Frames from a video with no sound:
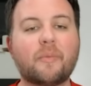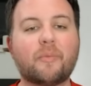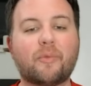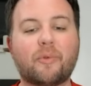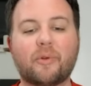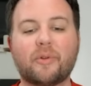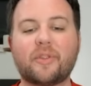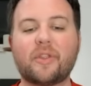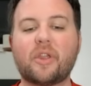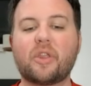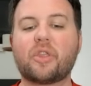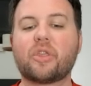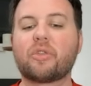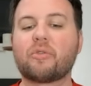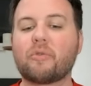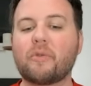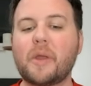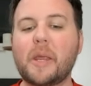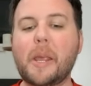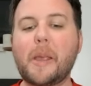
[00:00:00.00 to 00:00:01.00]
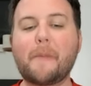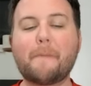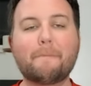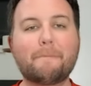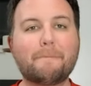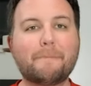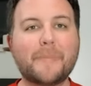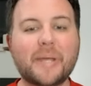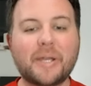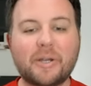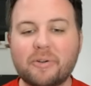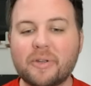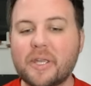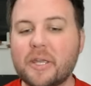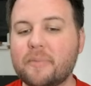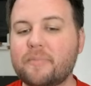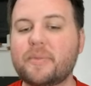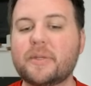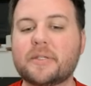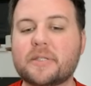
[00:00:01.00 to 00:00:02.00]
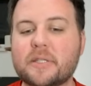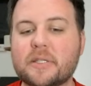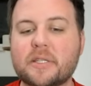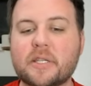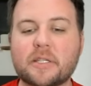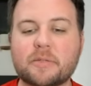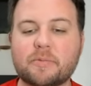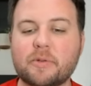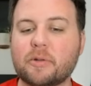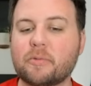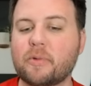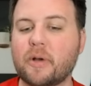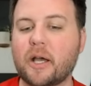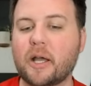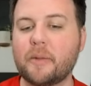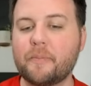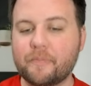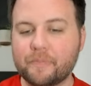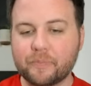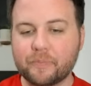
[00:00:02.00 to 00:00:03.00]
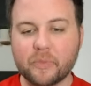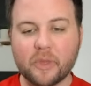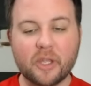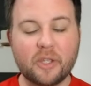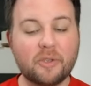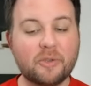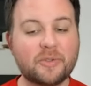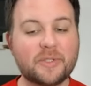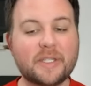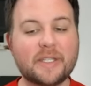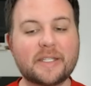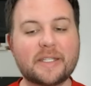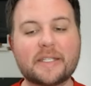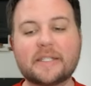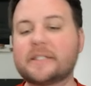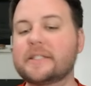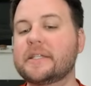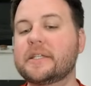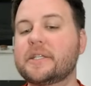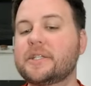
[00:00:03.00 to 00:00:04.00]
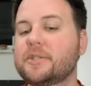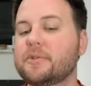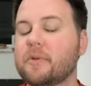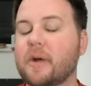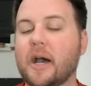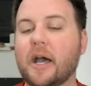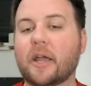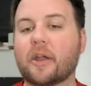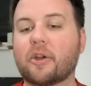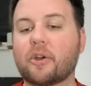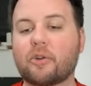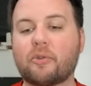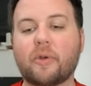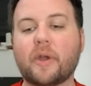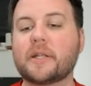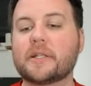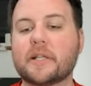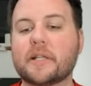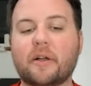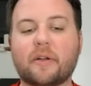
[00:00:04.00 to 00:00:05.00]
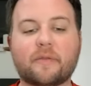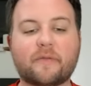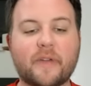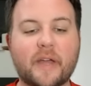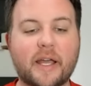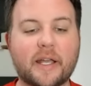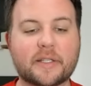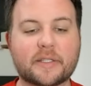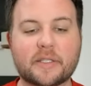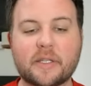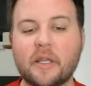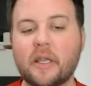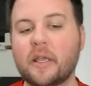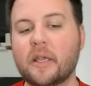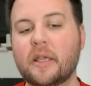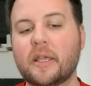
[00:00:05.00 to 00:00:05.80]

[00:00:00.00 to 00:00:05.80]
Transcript: more than 3 million businesses worldwide using Indeed to hire great talent fast.